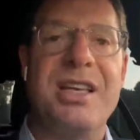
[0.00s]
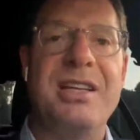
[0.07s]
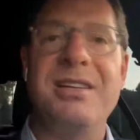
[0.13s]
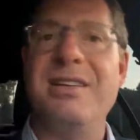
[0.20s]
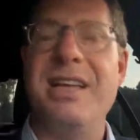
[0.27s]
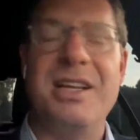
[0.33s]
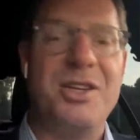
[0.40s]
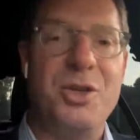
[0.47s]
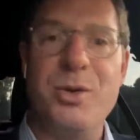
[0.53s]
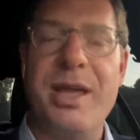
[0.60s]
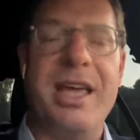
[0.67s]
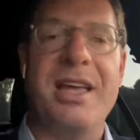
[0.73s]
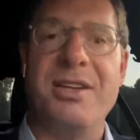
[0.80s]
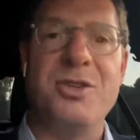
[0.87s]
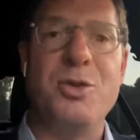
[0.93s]
and you
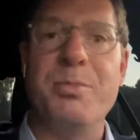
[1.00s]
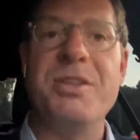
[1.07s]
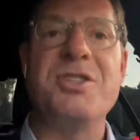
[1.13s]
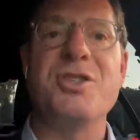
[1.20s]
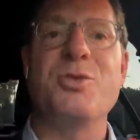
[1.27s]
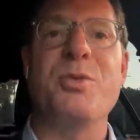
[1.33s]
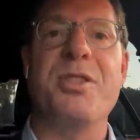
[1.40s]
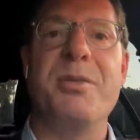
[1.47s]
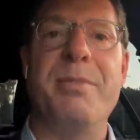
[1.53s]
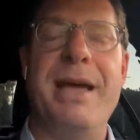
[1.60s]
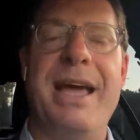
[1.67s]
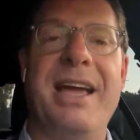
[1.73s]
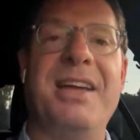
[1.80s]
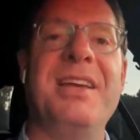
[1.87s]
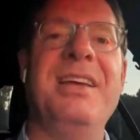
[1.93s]
can't do business with the
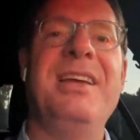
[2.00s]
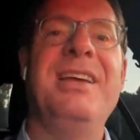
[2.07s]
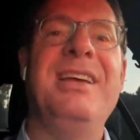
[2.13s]
bank.